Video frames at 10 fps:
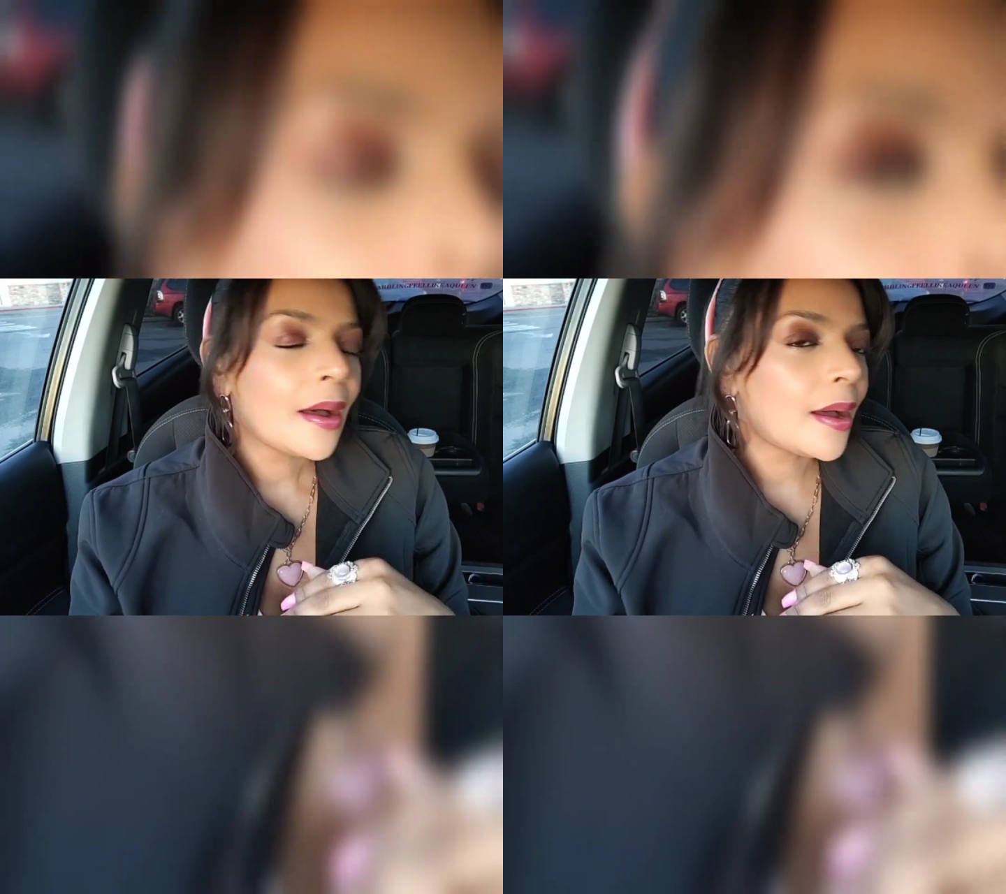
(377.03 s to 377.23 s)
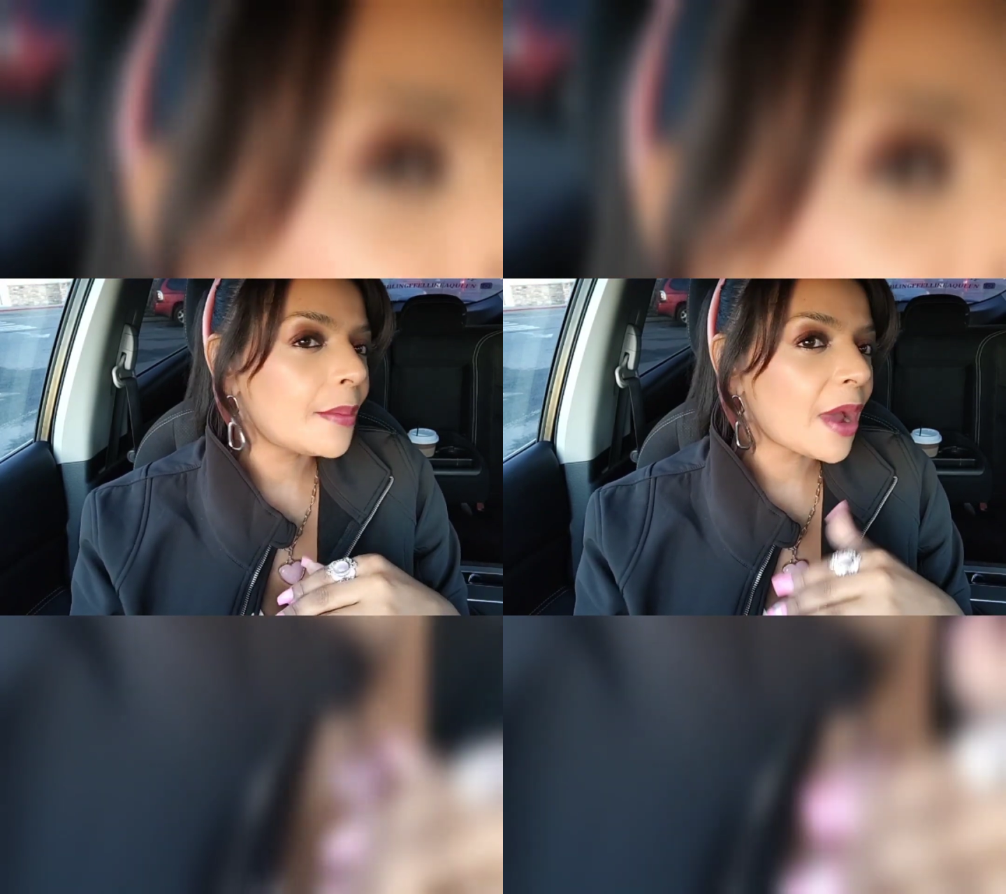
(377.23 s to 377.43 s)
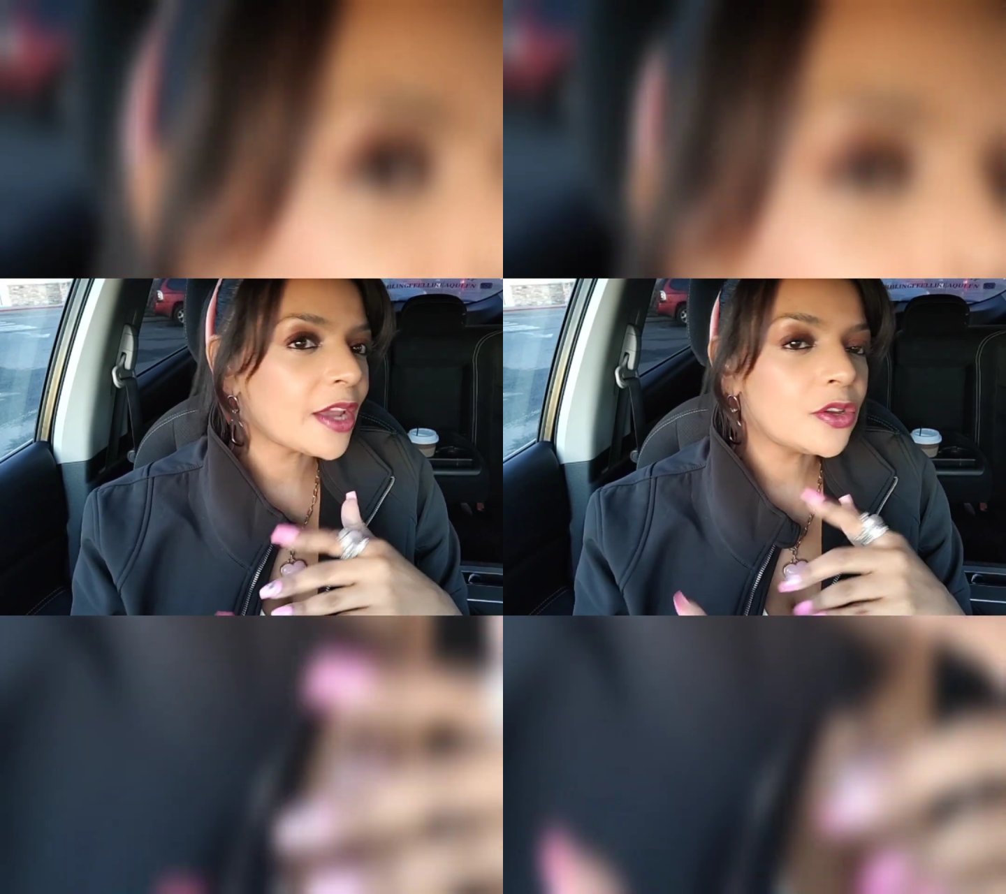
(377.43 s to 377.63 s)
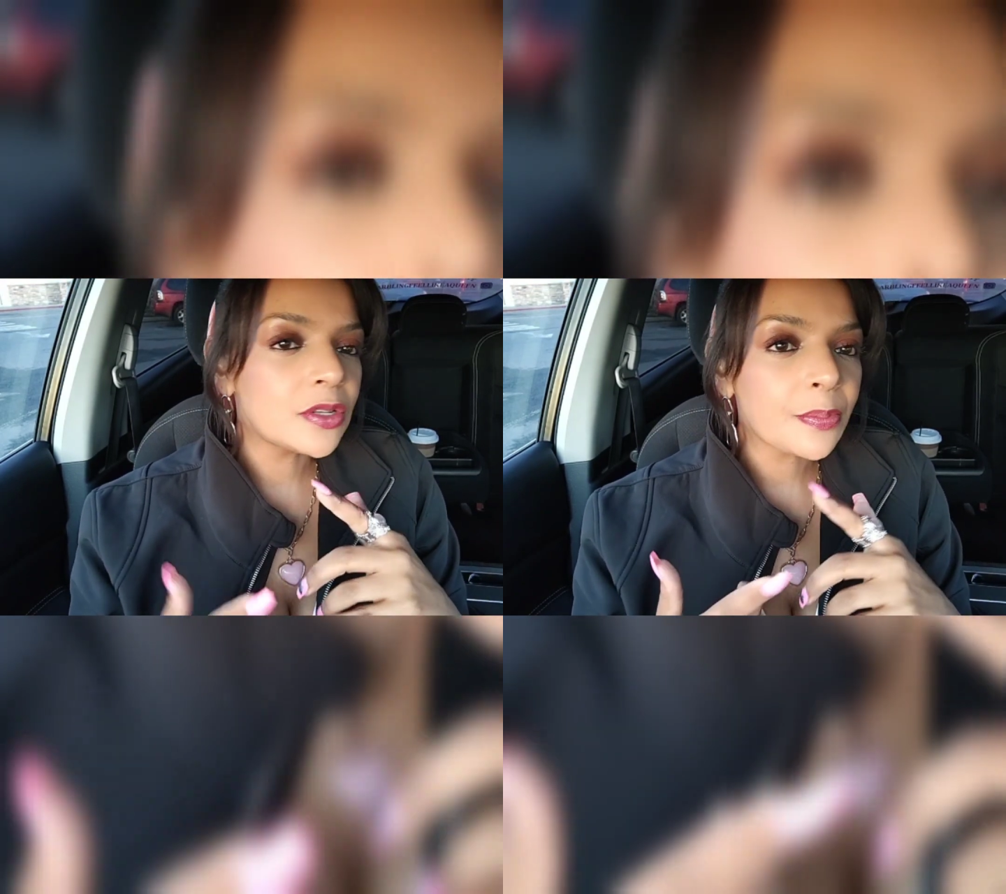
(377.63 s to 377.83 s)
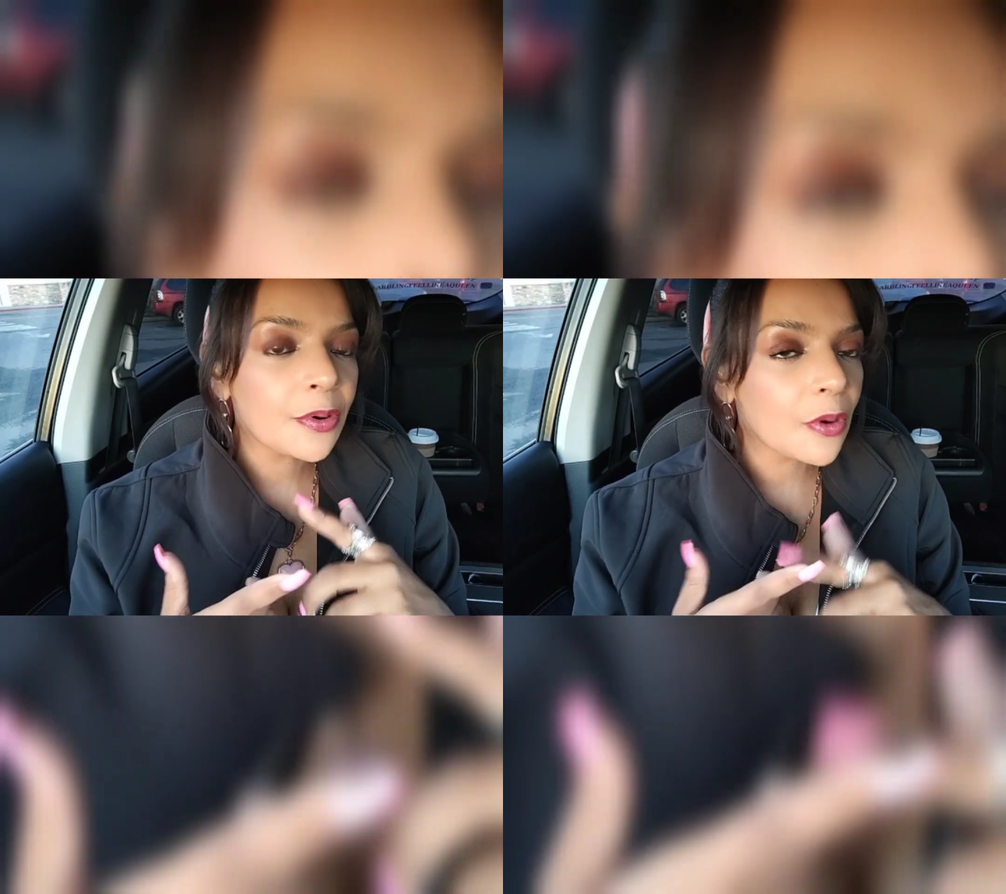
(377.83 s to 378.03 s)
I
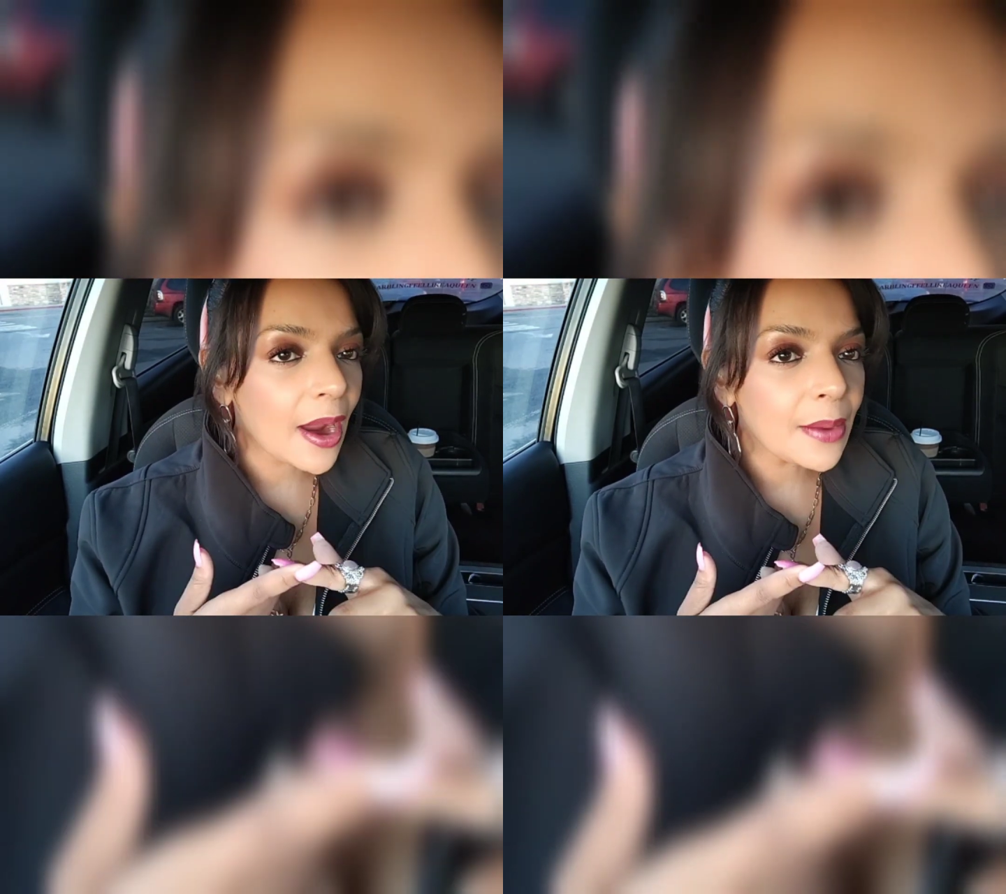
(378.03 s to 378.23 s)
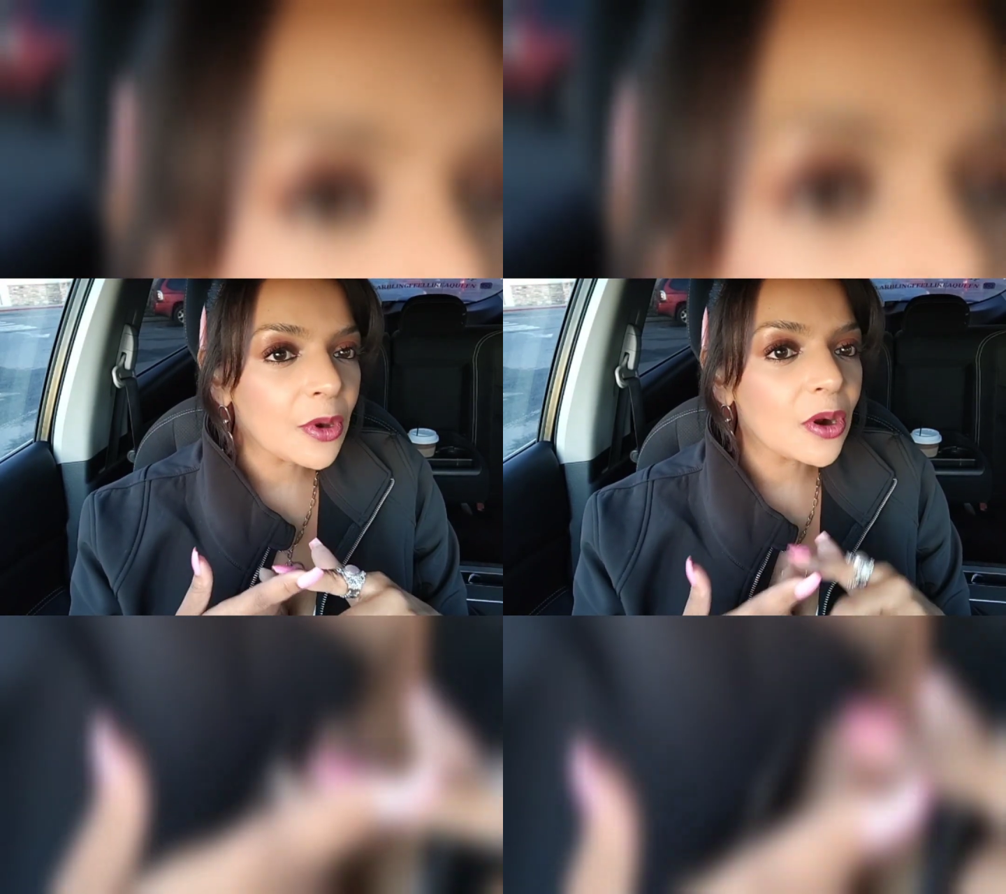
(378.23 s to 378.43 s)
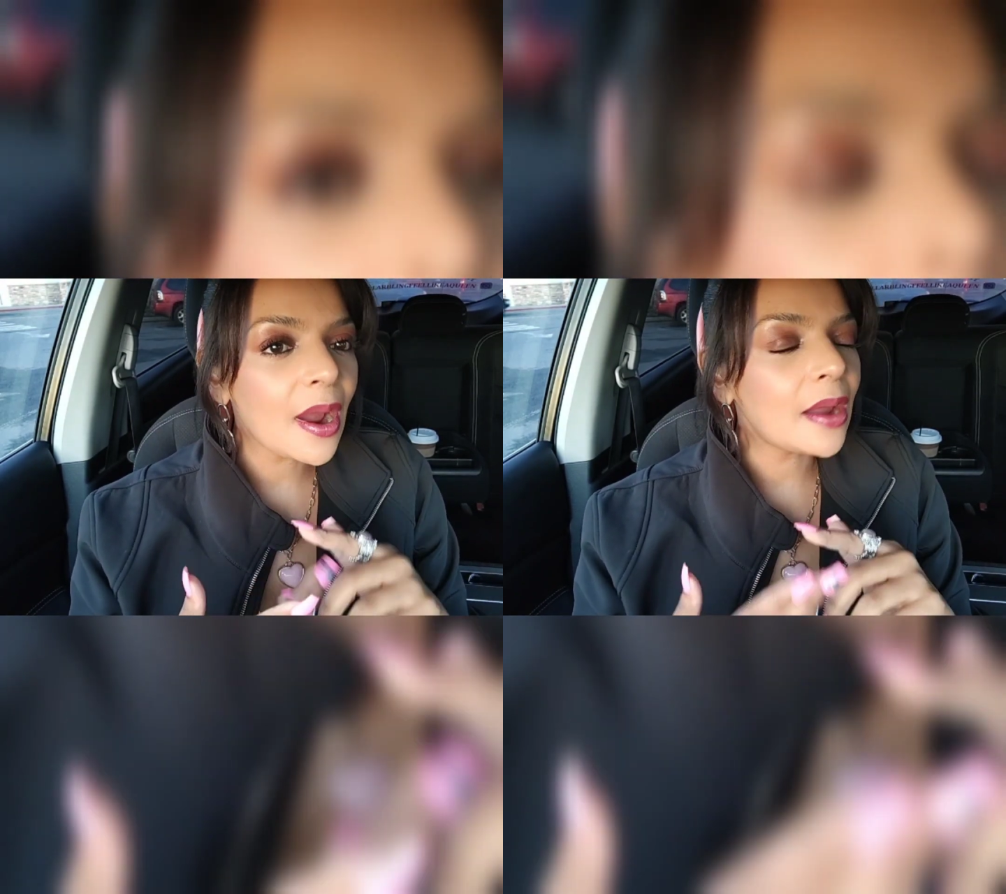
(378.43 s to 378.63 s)
use primer.